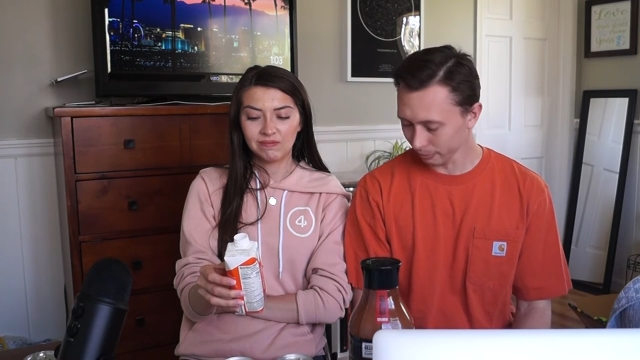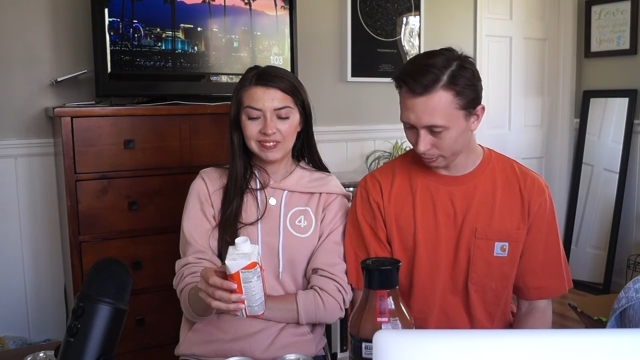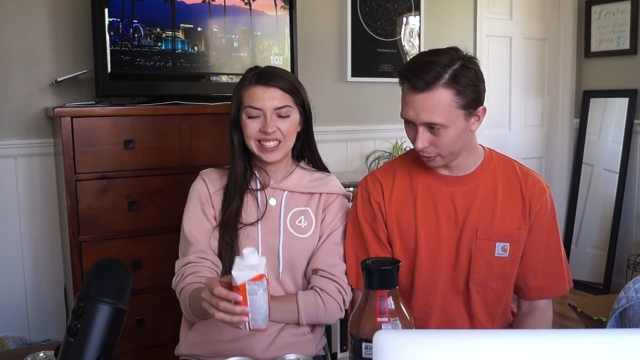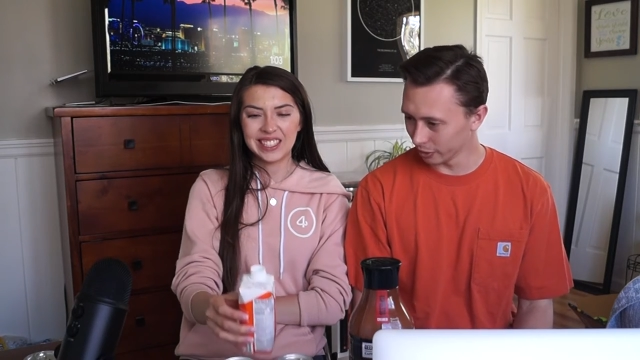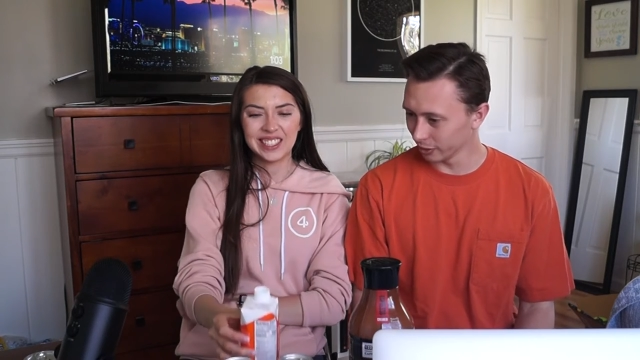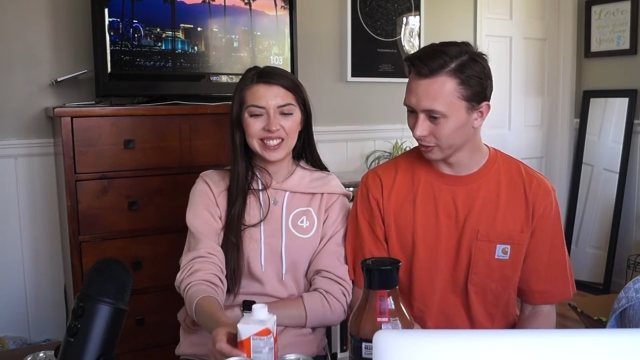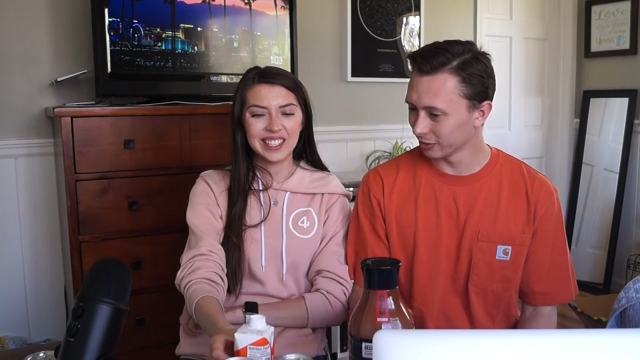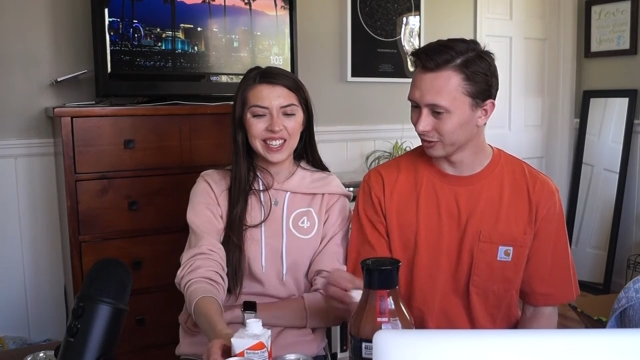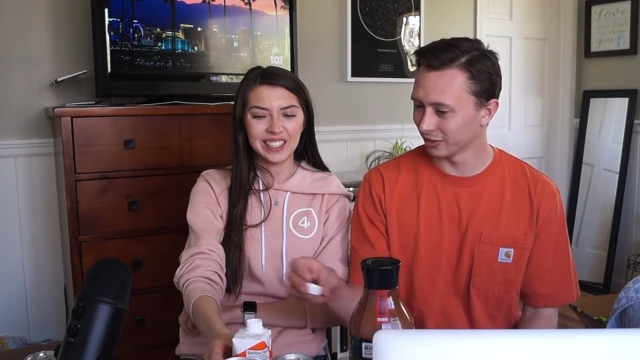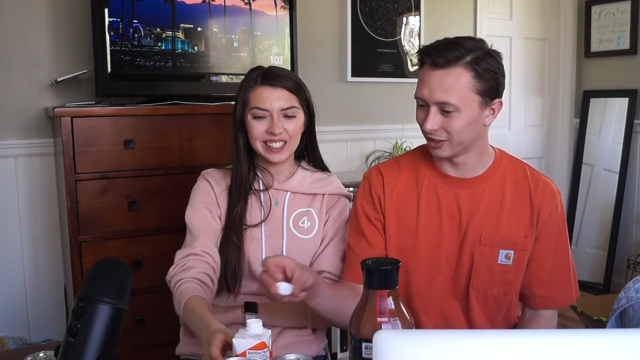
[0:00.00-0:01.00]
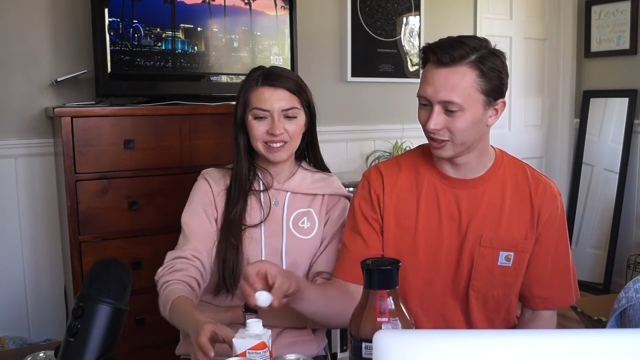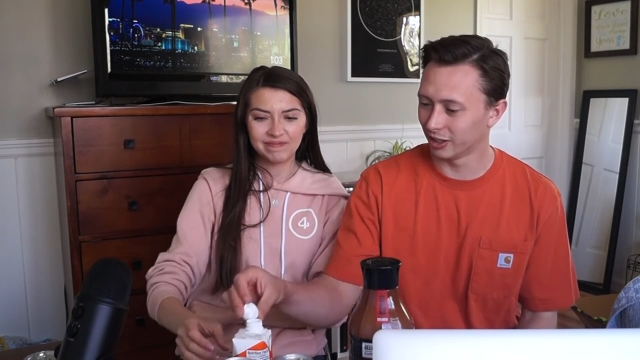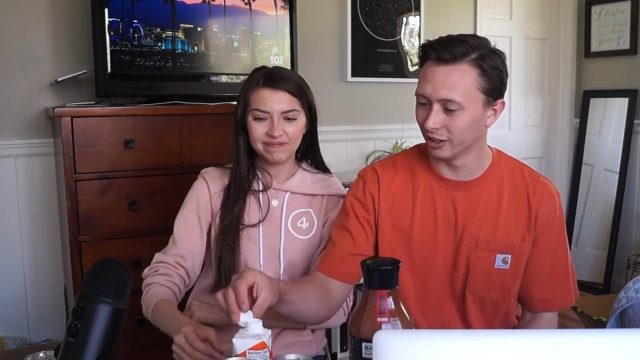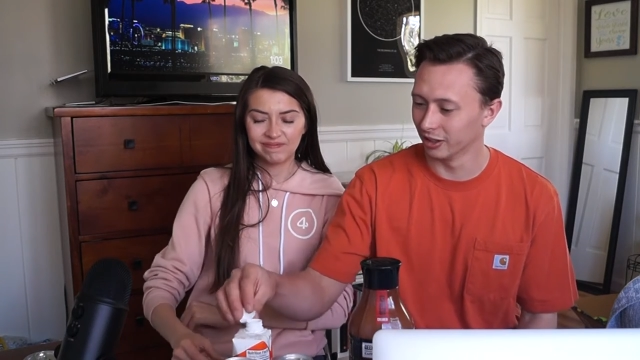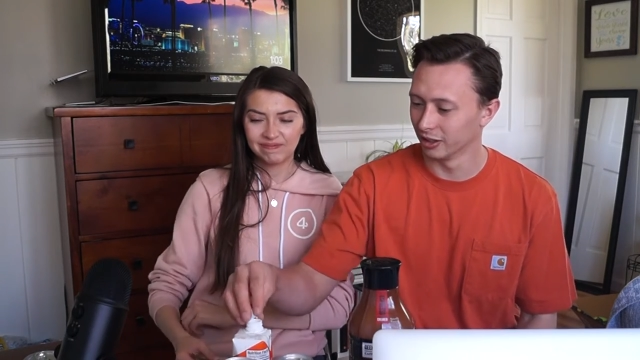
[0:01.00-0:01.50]
Speaker 1: That's sick.
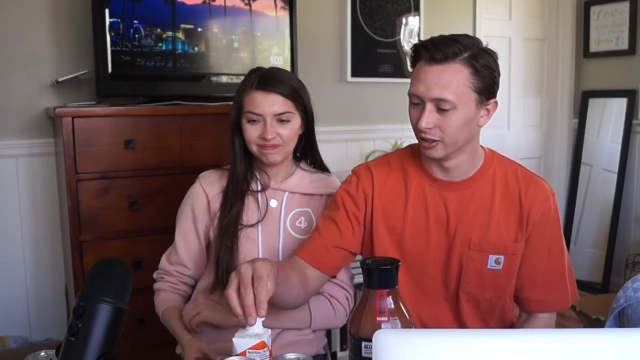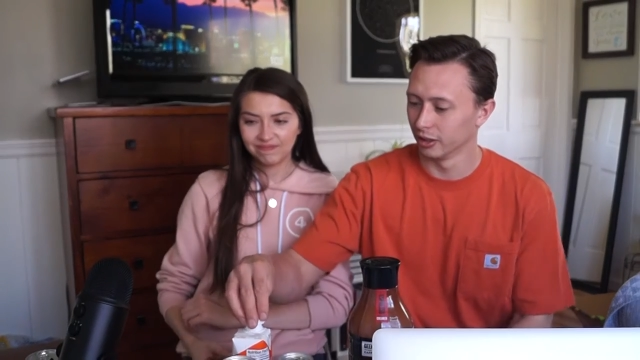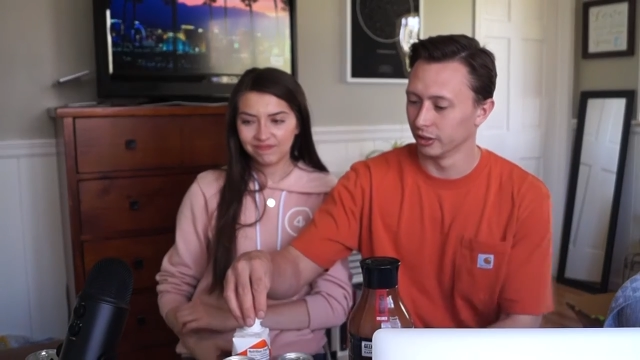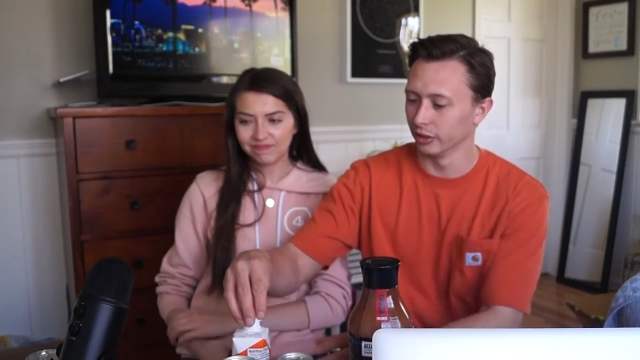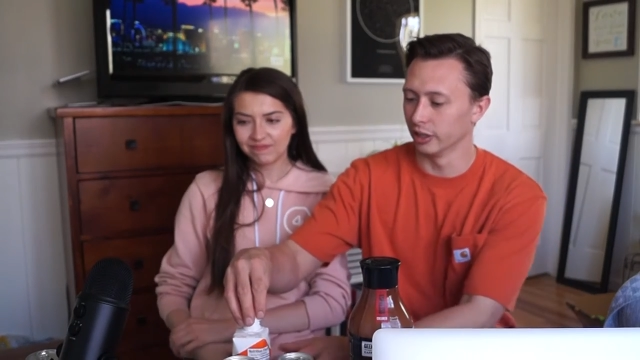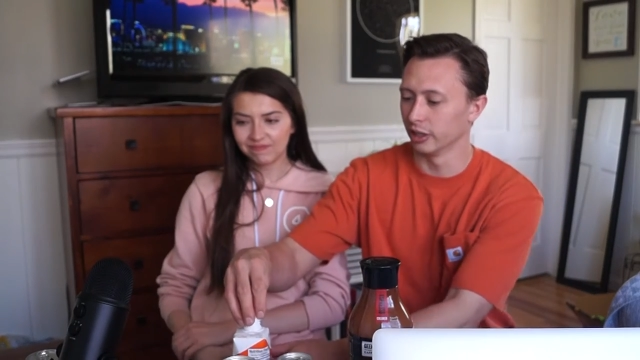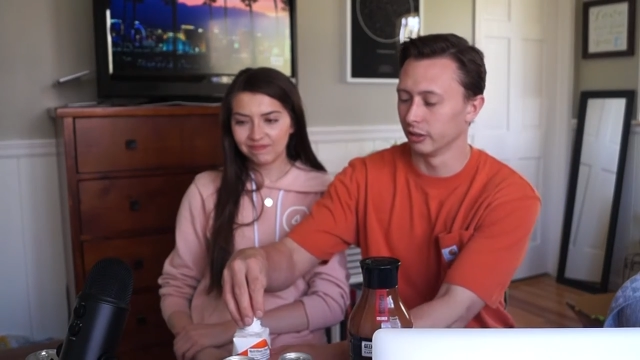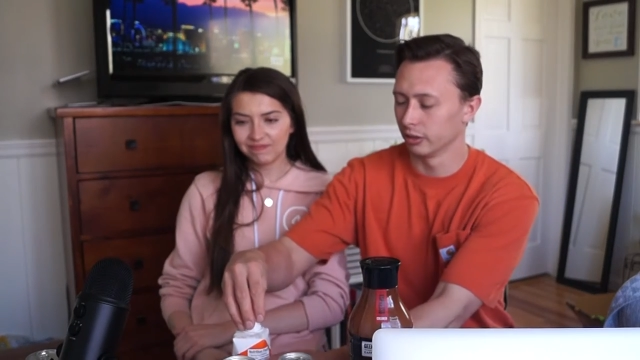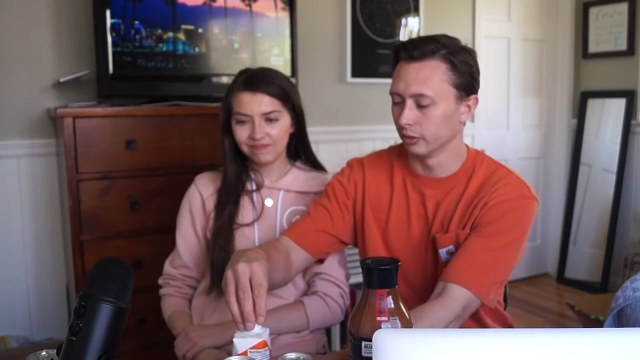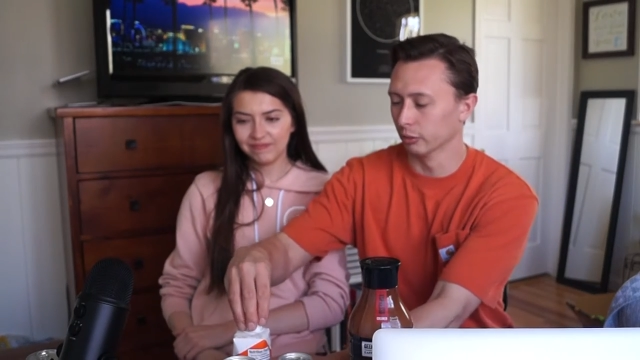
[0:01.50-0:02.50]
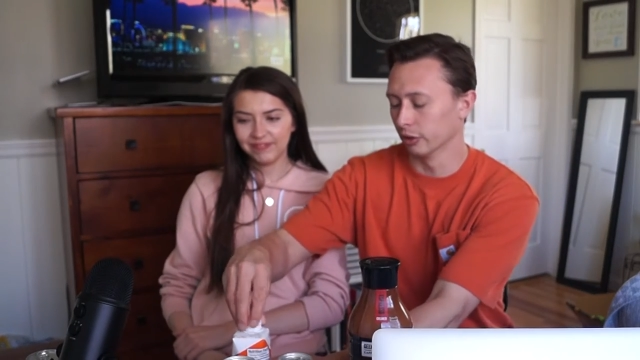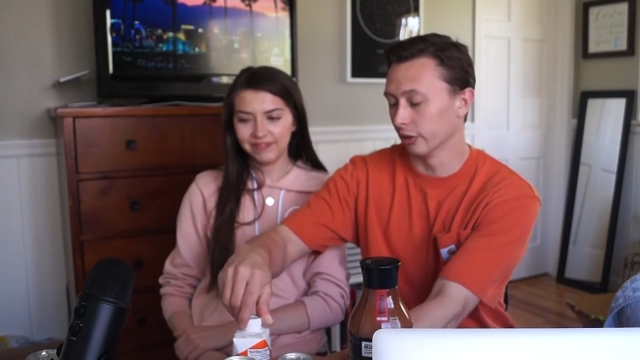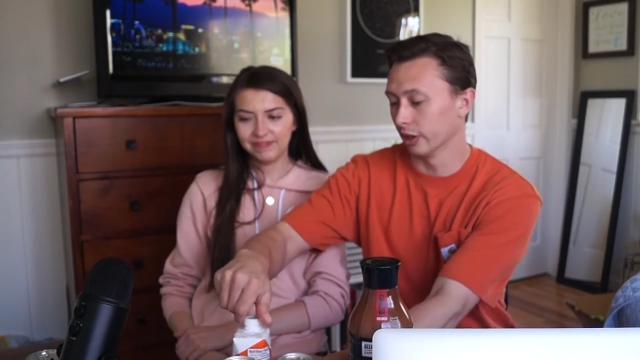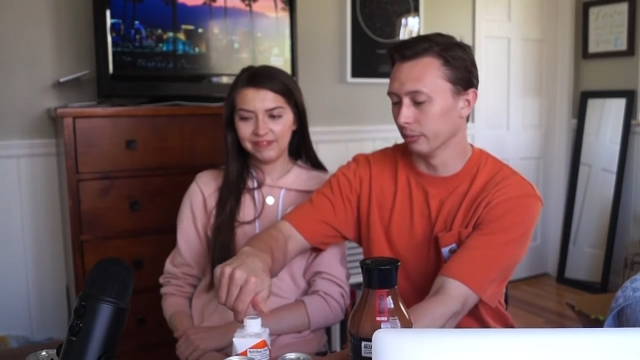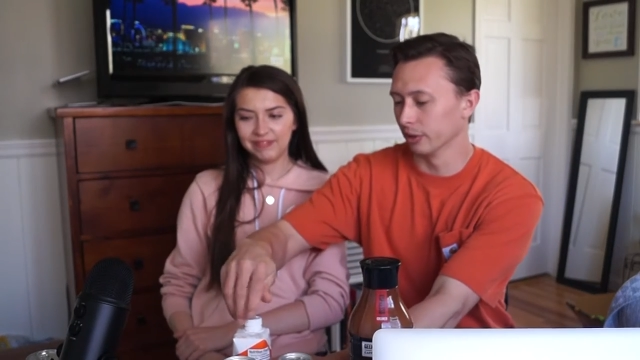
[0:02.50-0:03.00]
Yeah, the one
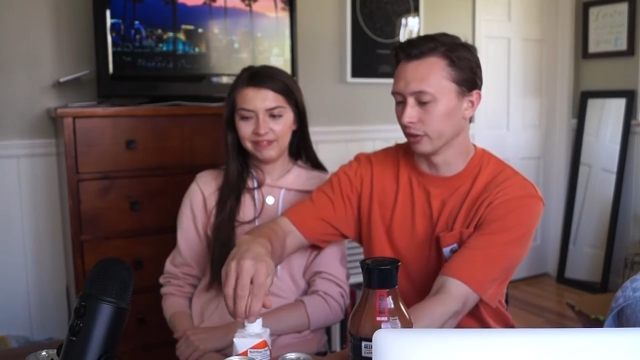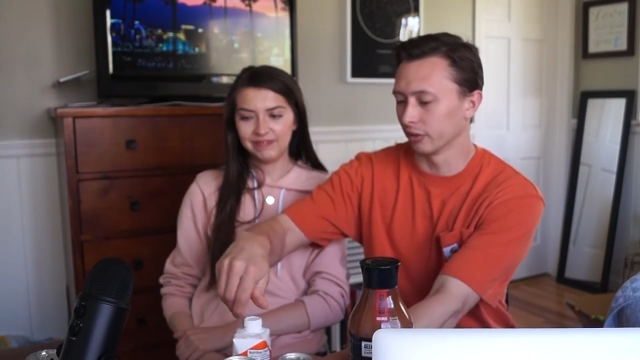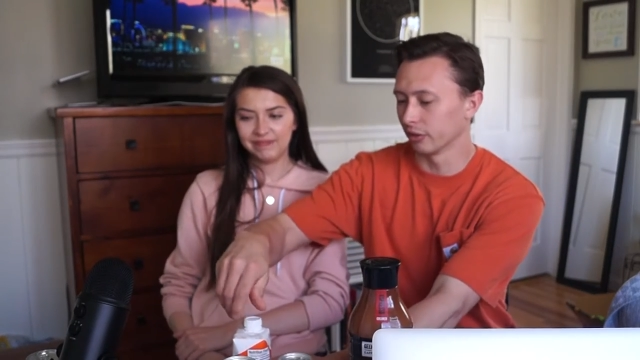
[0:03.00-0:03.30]
that I make is